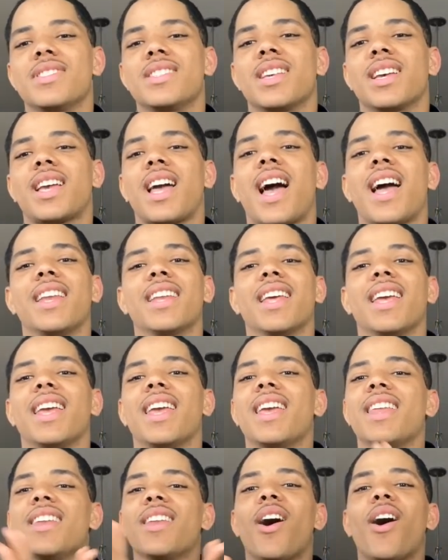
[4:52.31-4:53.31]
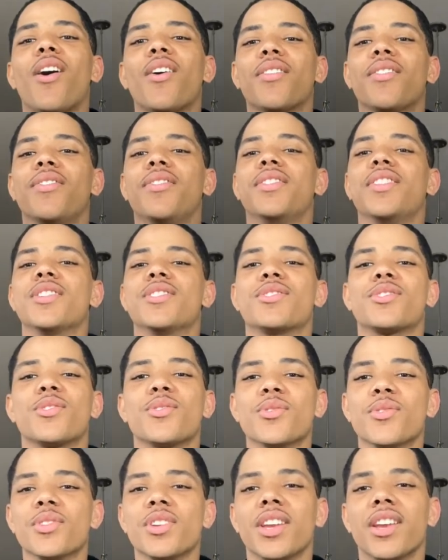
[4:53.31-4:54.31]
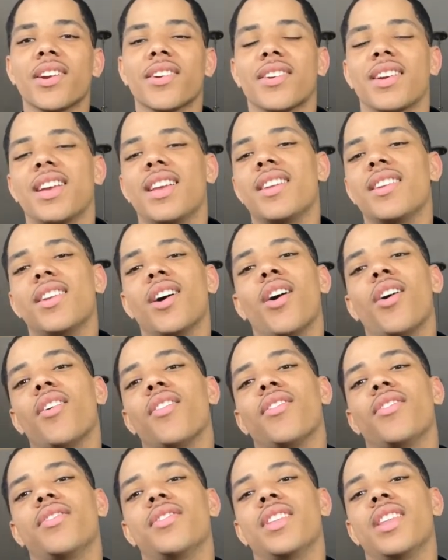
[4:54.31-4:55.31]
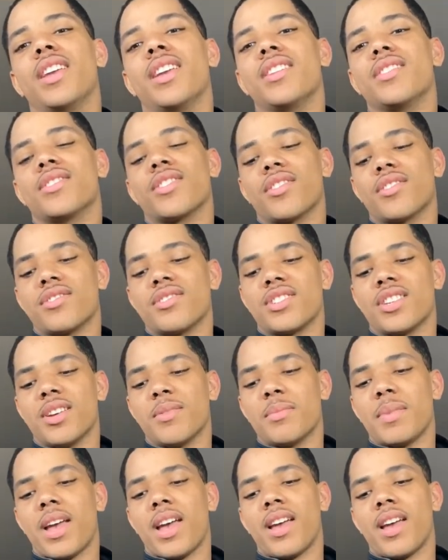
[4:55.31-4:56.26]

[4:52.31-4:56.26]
to kind of end off the school year and end off the internship